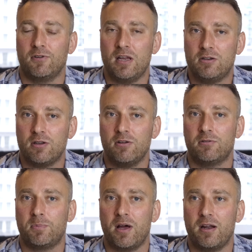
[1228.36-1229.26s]
for each of
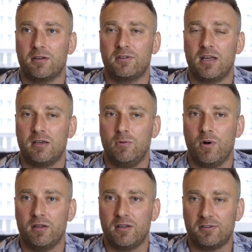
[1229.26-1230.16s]
those products that you
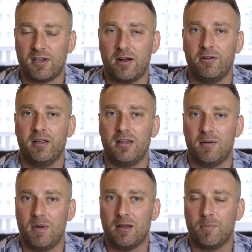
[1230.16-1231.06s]
want to sell and
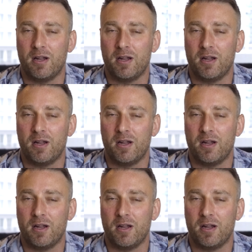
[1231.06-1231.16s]
that make